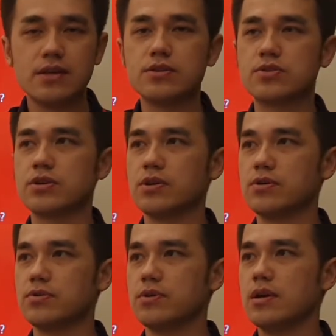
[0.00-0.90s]

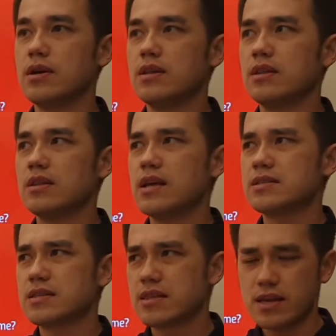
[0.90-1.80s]
So
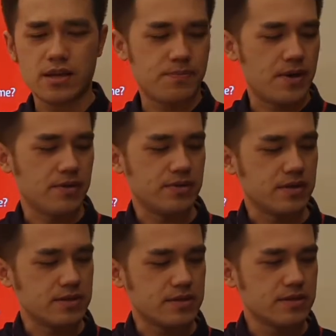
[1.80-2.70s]
let's think about
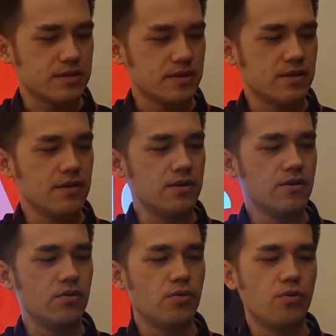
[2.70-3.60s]
this.
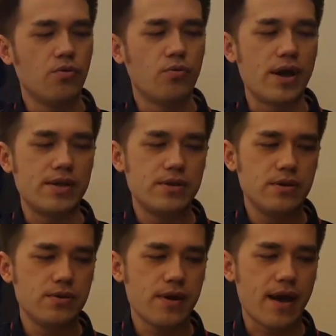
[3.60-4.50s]
When
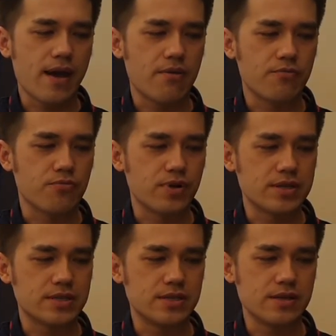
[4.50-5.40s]
you have
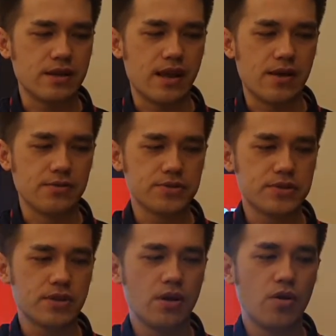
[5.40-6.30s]
rusted
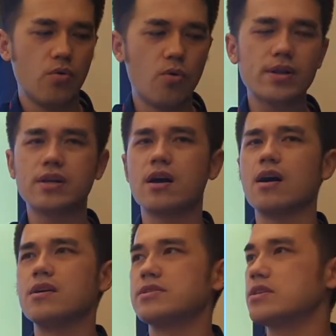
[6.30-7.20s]
nails, what
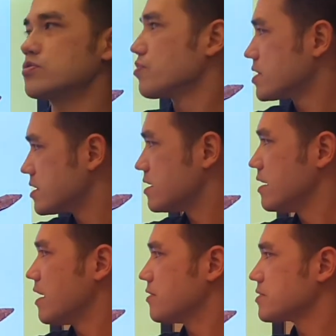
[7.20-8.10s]
causes rusted
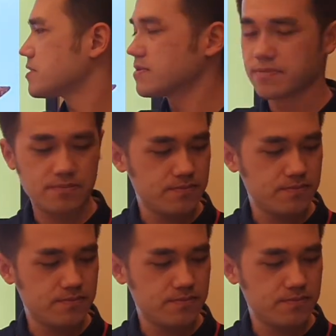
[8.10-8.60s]
nails?